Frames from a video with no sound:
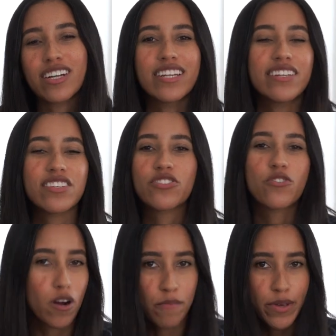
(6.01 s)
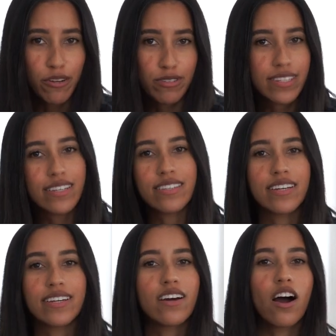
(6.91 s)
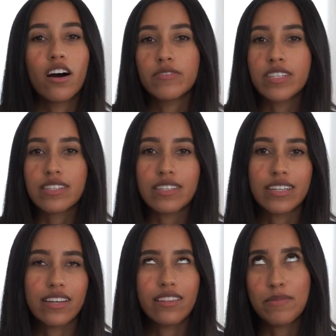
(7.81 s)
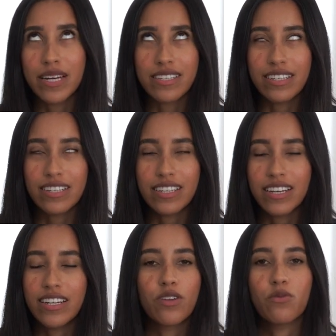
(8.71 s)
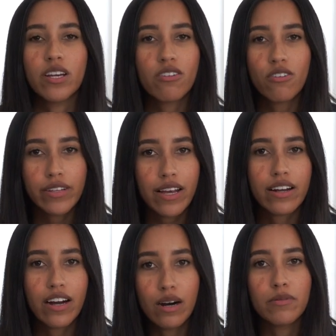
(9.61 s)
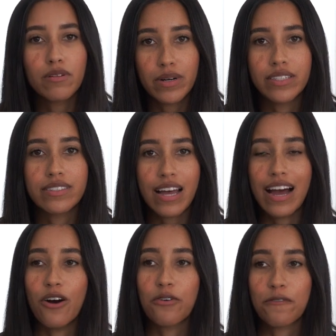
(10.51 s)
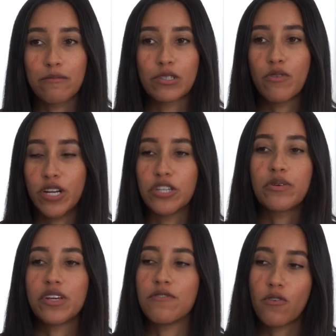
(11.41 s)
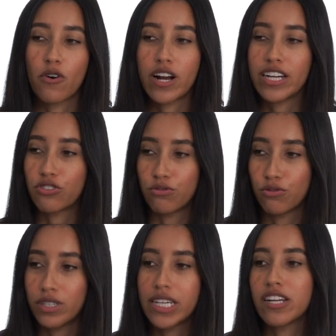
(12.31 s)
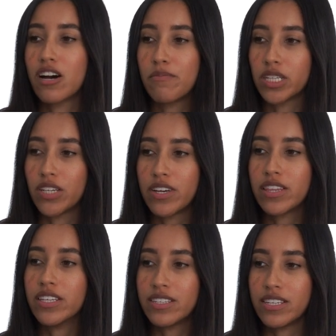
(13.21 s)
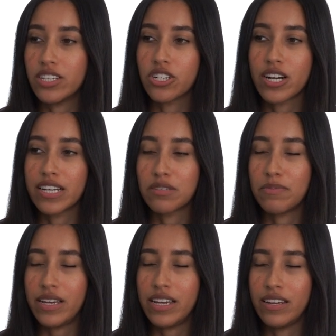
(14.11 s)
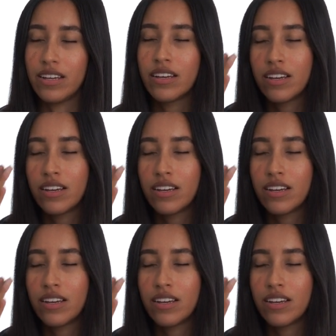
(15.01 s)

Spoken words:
it is Scorpio season, obviously the best season, and we are only a couple months out from 2024. I truly cannot believe it. This year has been,